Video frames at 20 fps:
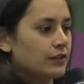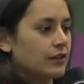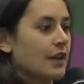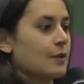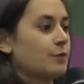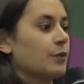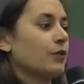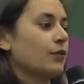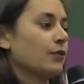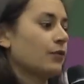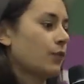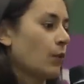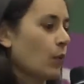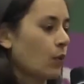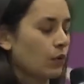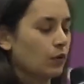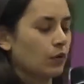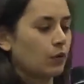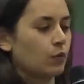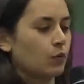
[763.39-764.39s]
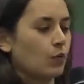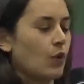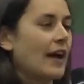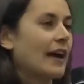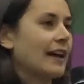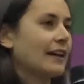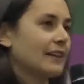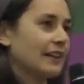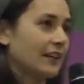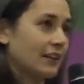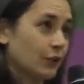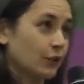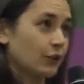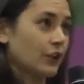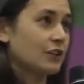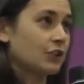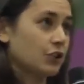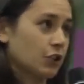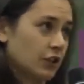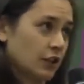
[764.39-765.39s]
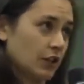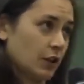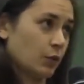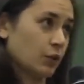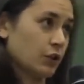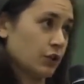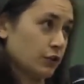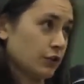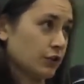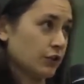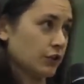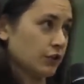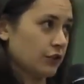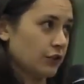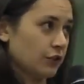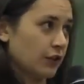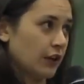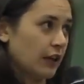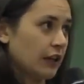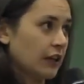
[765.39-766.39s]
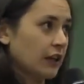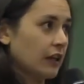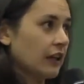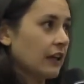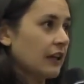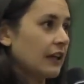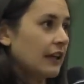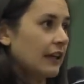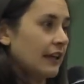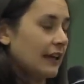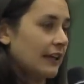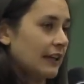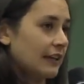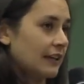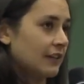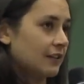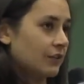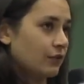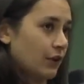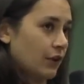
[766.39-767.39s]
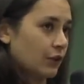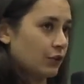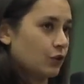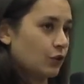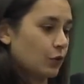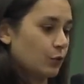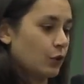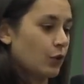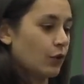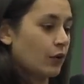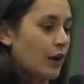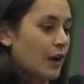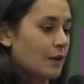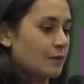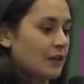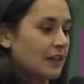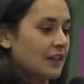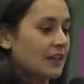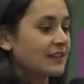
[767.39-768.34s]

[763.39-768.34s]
type of for or while iteration that we're used to doing in functional programming.